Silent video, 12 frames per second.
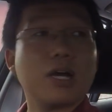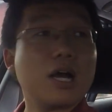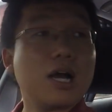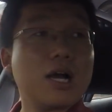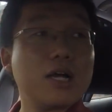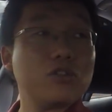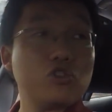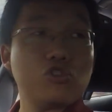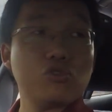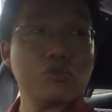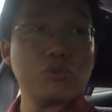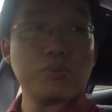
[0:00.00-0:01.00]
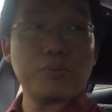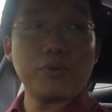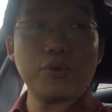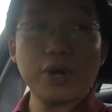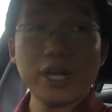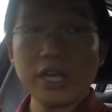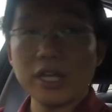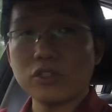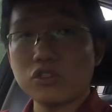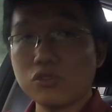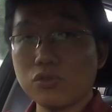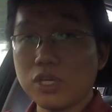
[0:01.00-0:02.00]
to bring it
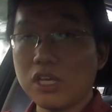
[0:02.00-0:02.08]
to